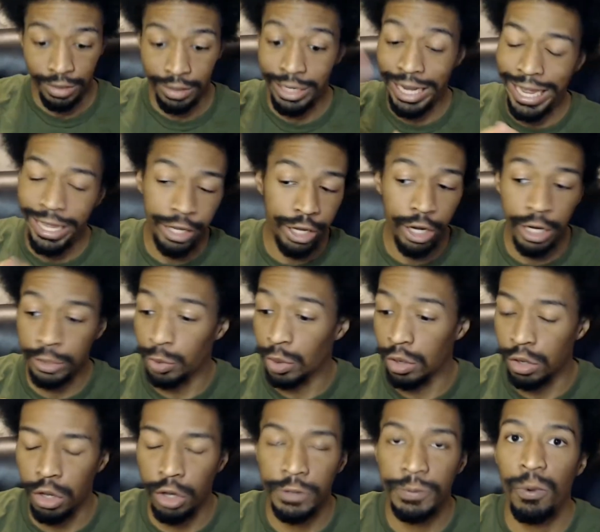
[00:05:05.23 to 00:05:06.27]
Daycares were
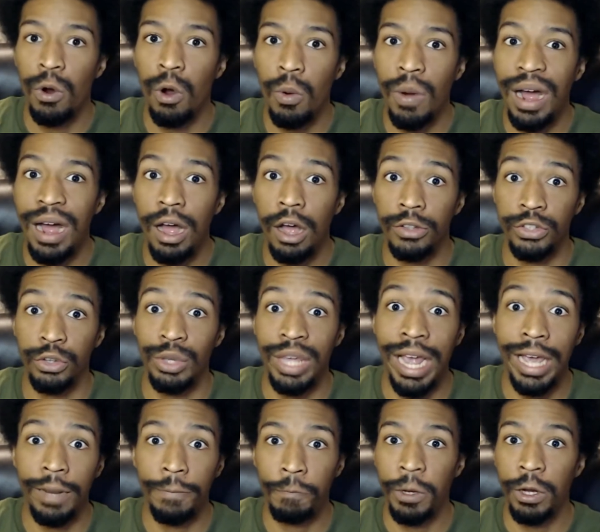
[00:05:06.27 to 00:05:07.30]
closed for a while, so you had
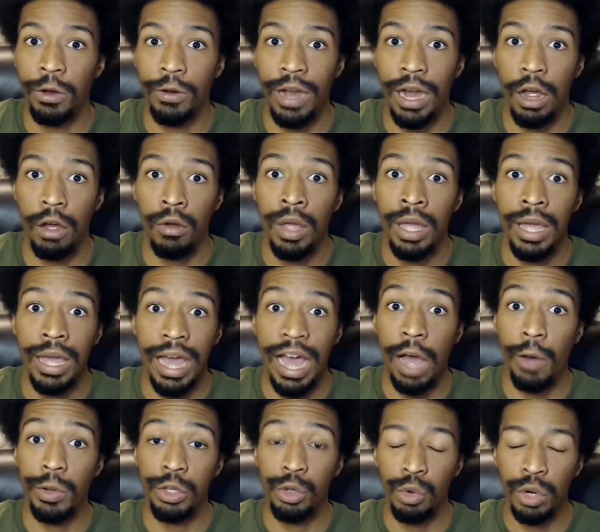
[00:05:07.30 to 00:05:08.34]
to figure out how
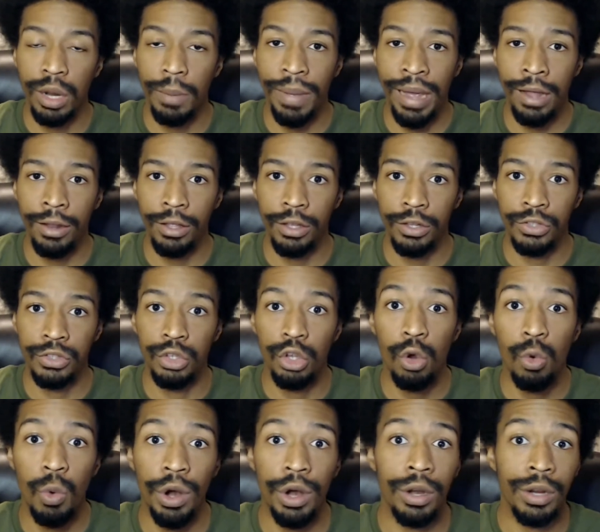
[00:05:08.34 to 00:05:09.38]
were you going to balance your
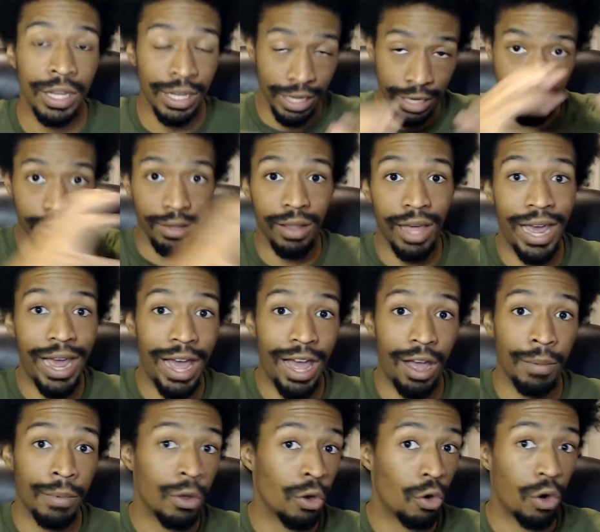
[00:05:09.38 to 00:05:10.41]
work in the lab
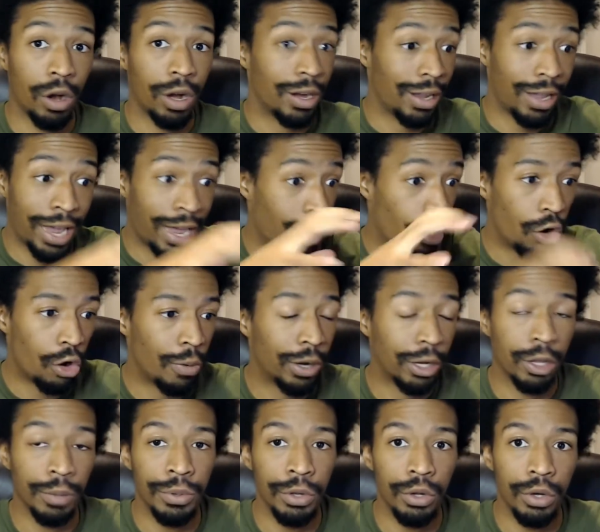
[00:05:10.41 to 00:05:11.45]
or at home on the
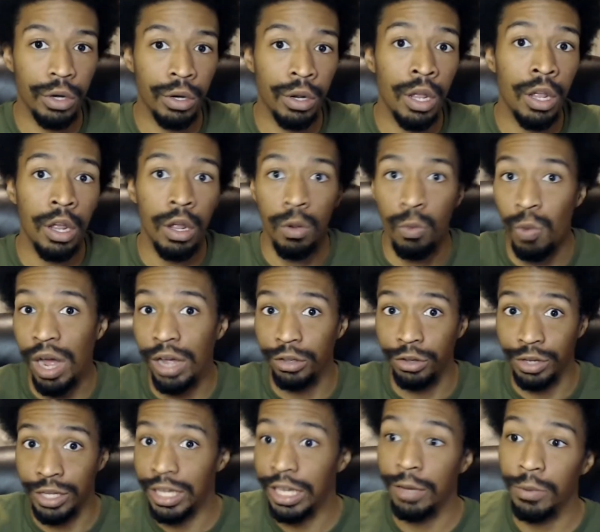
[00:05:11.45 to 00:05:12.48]
computer while your
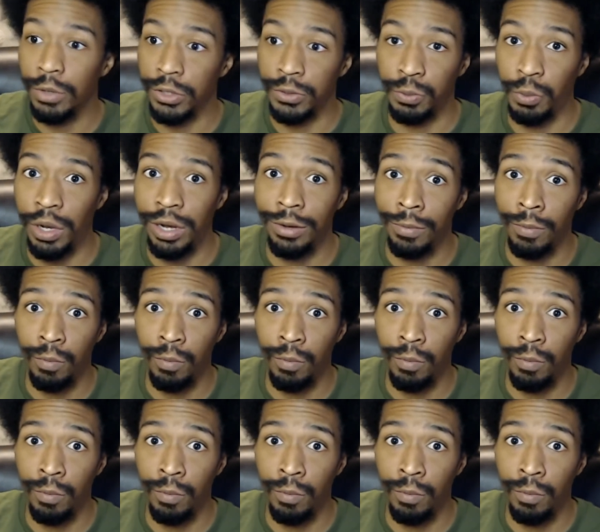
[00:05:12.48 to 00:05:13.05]
kid is running